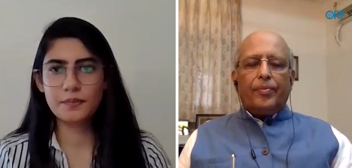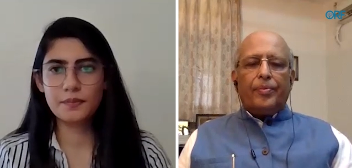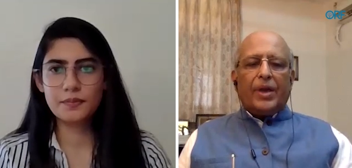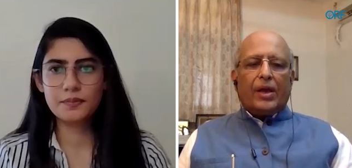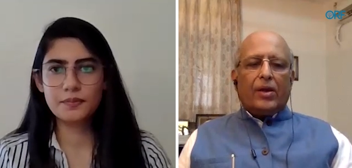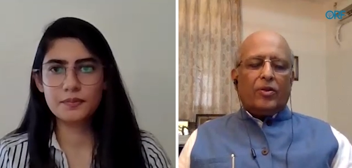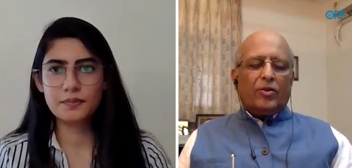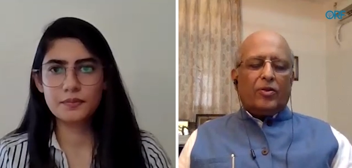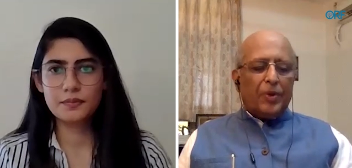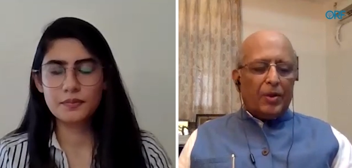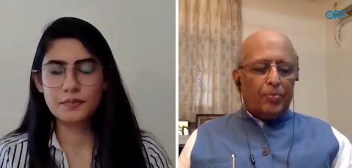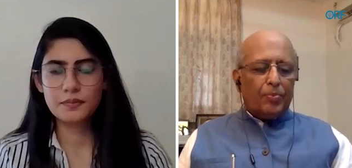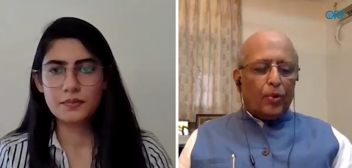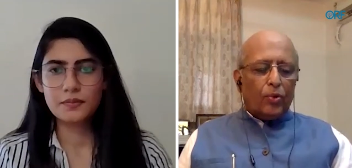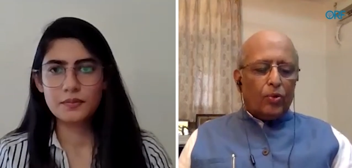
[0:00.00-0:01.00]
Speaker 1: because
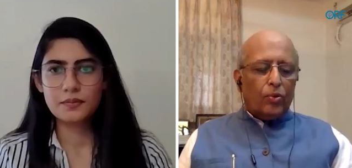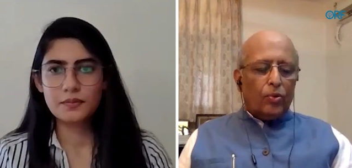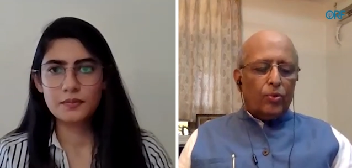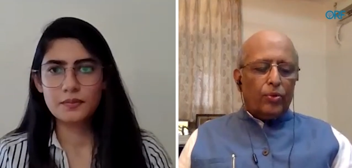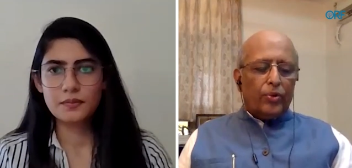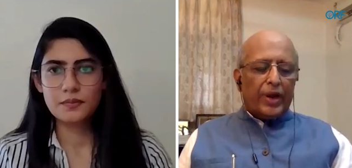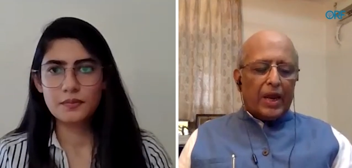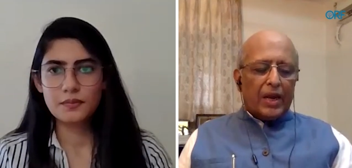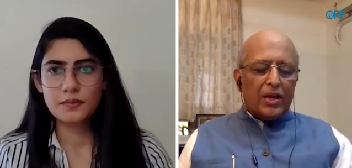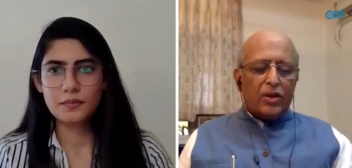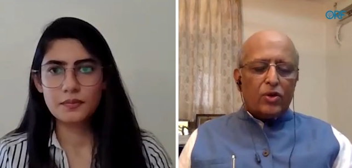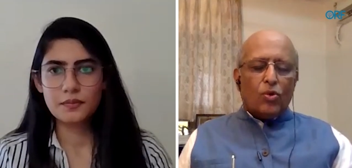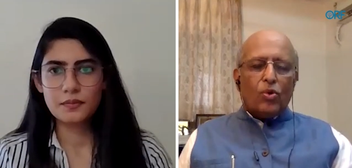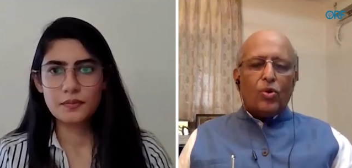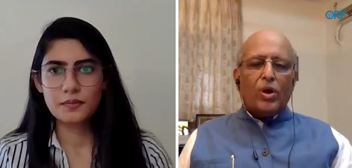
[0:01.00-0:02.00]
people who really
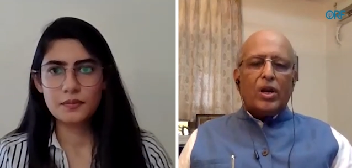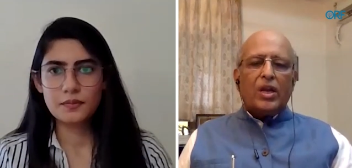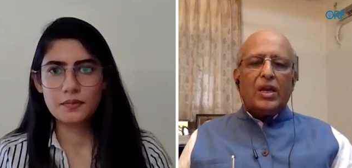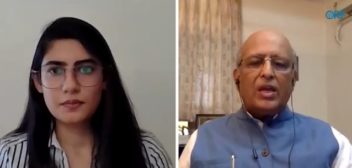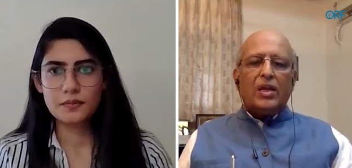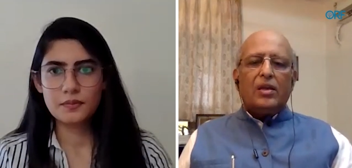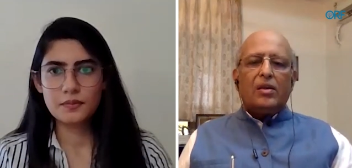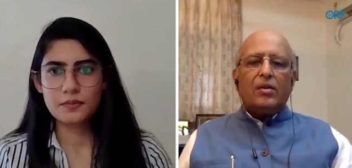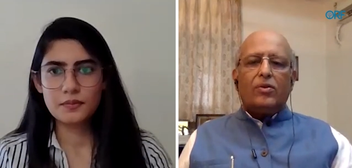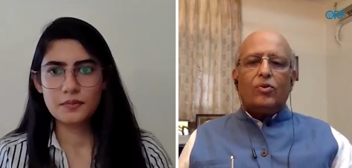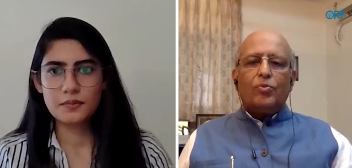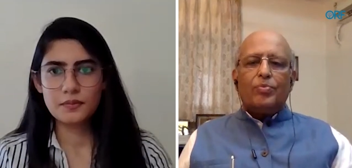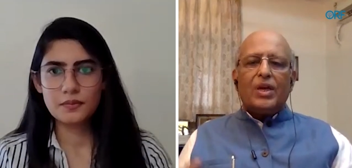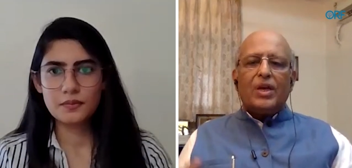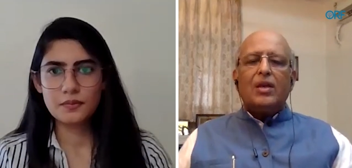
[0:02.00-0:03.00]
don't need
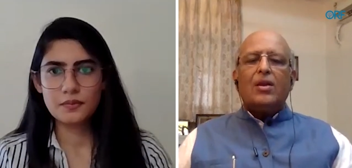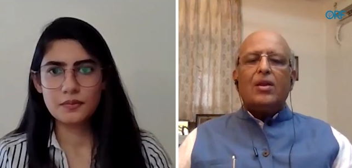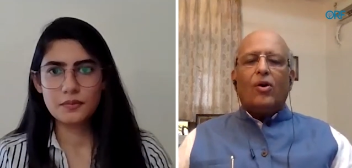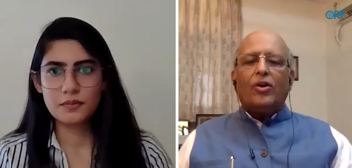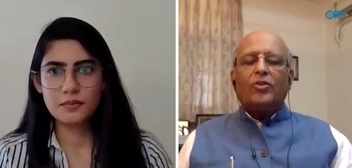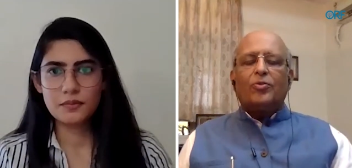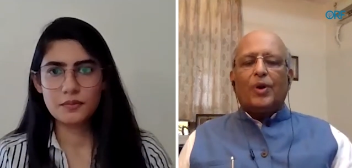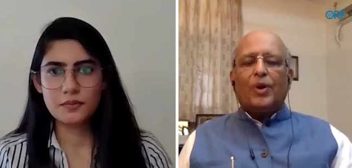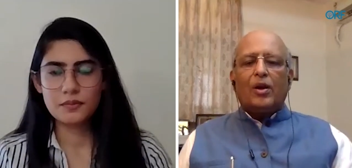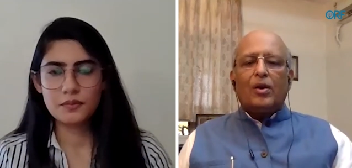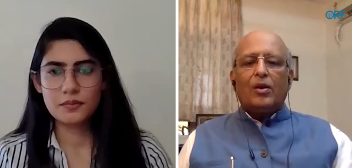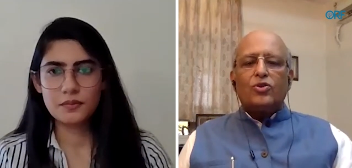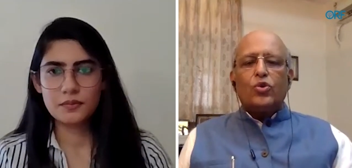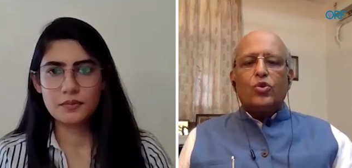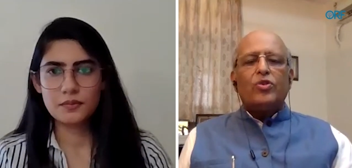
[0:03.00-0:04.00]
to be in a
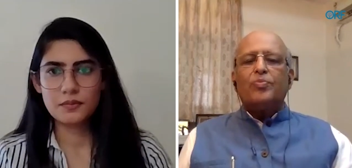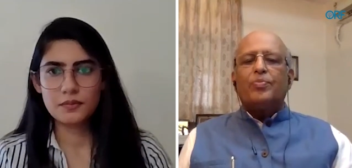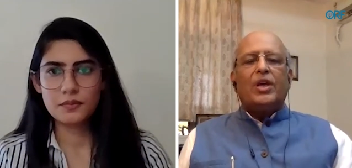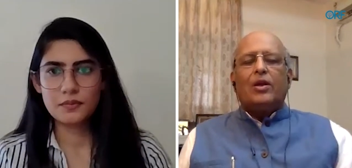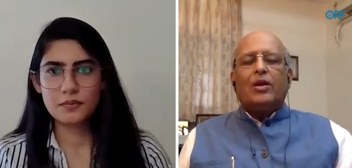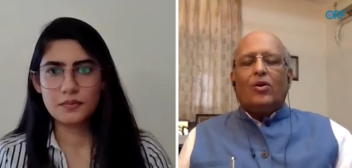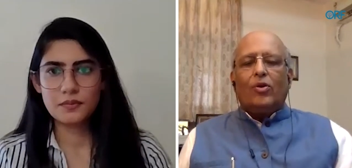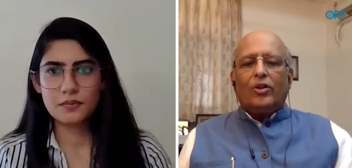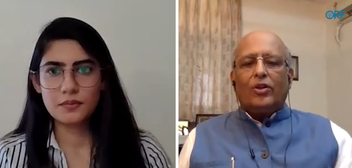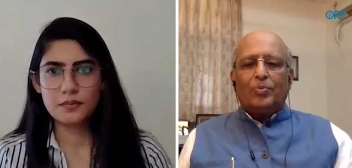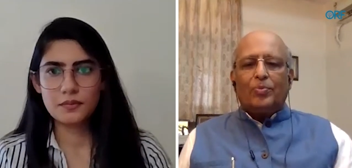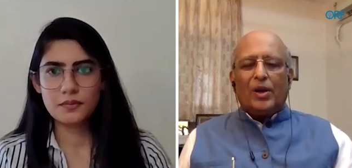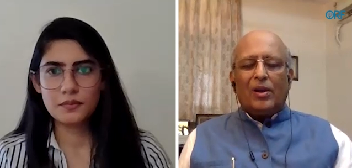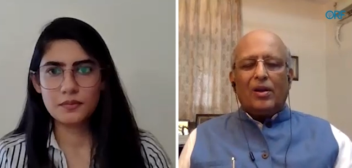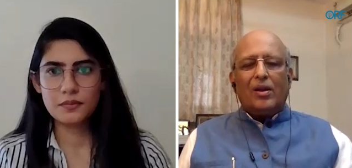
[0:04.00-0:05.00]
hospital shouldn't be in a
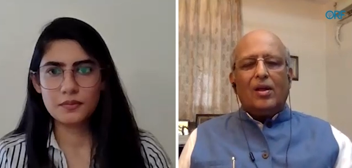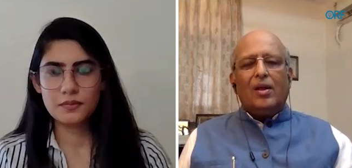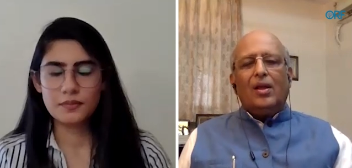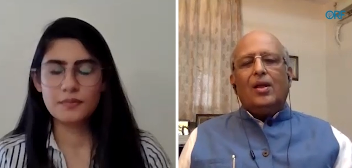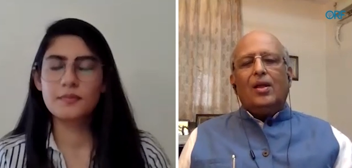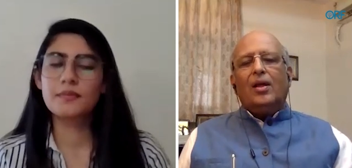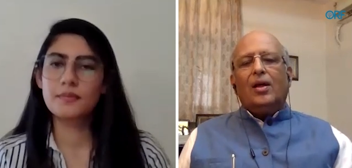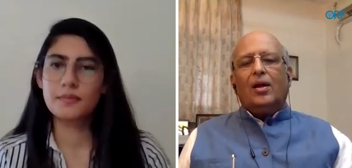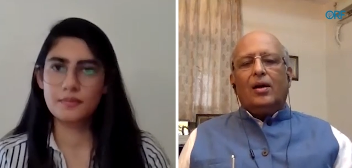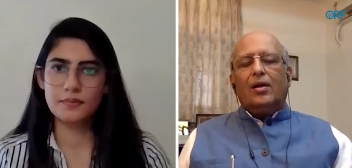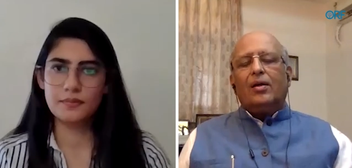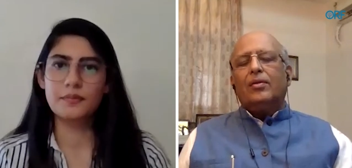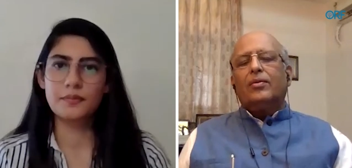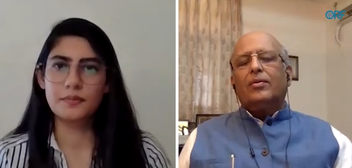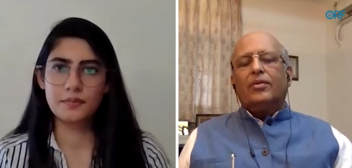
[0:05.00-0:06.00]
hospital.
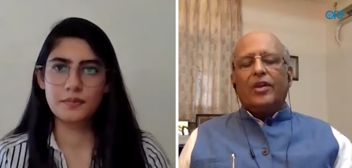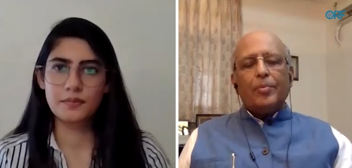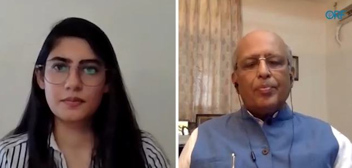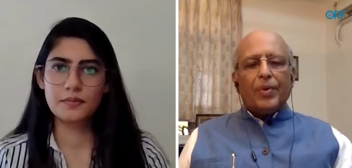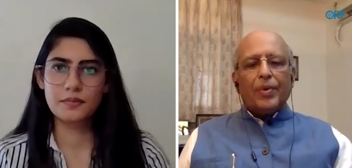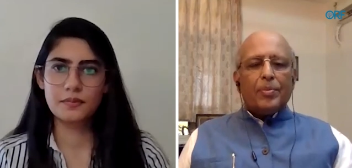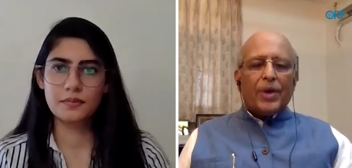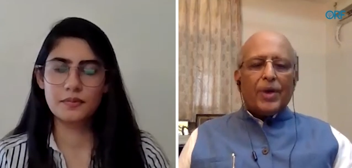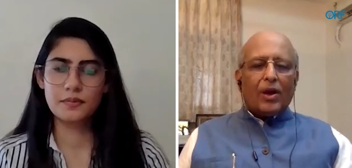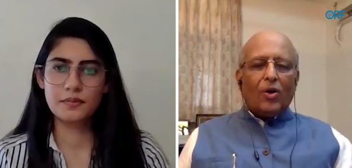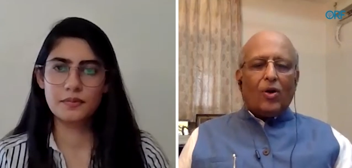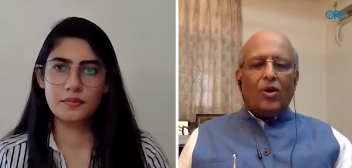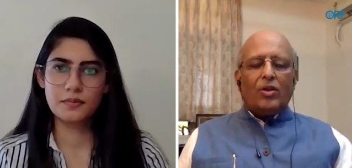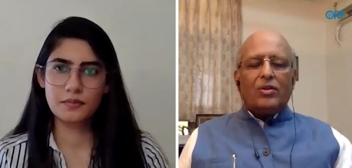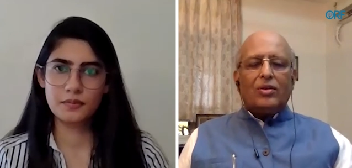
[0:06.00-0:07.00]
Uh, mm-hmm. simply
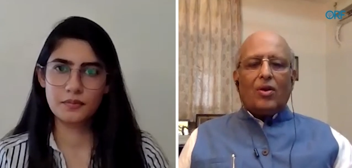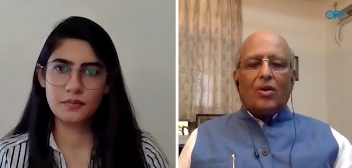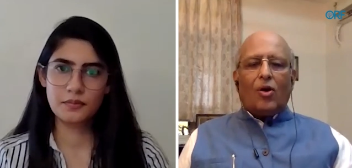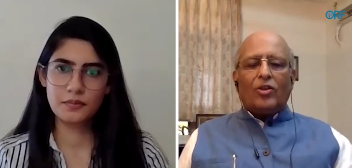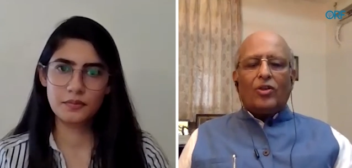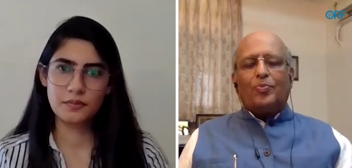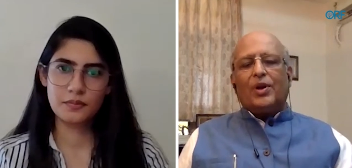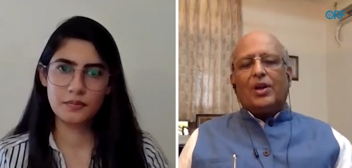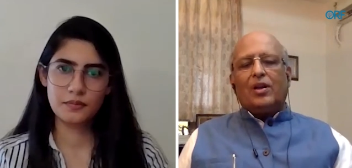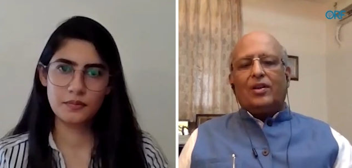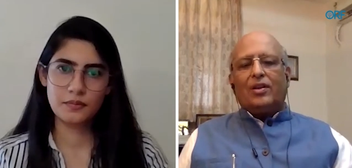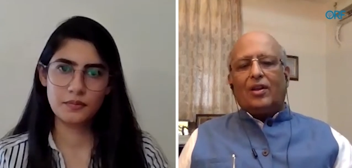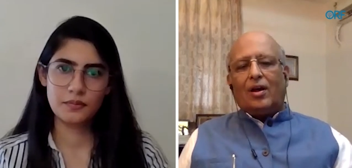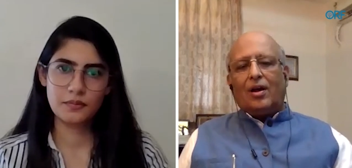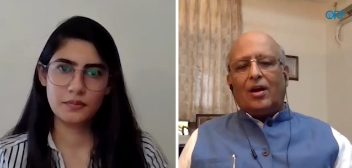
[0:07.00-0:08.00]
because
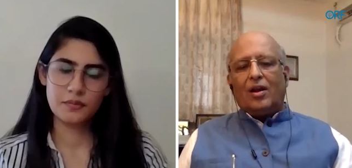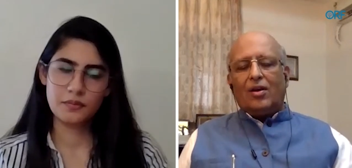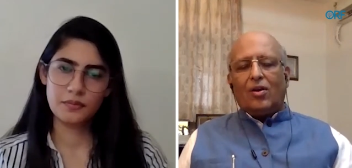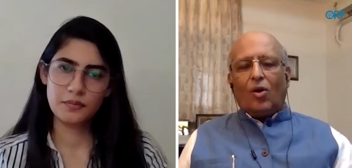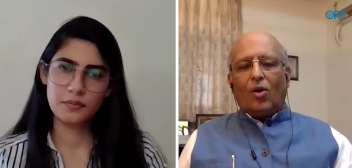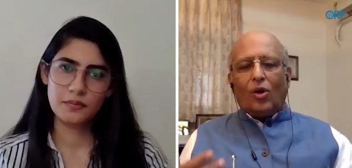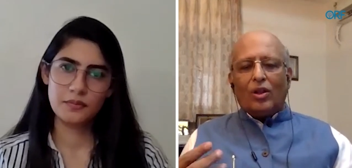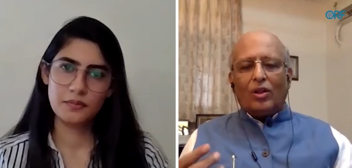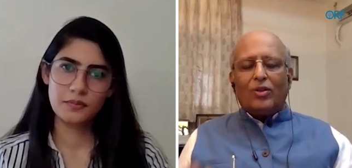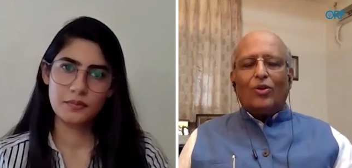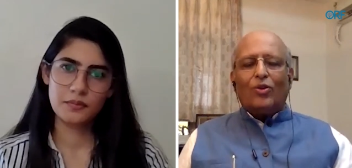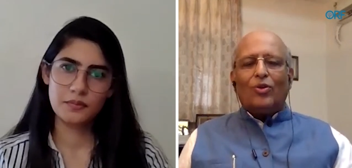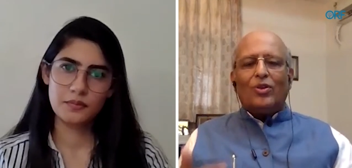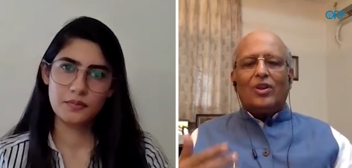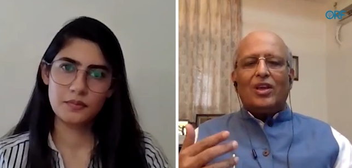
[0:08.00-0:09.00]
hospitals are
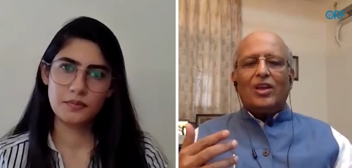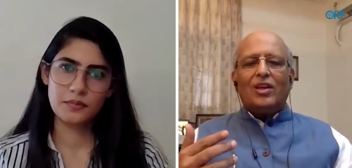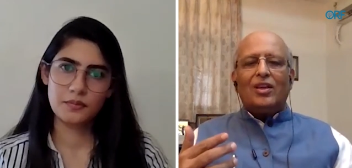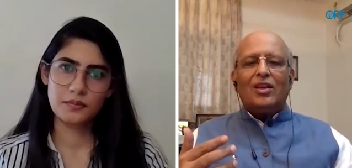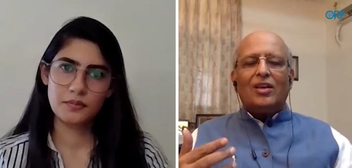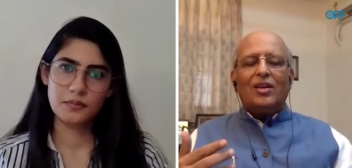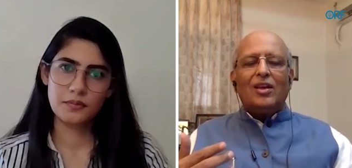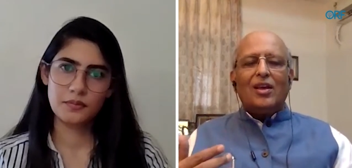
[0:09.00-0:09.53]
also the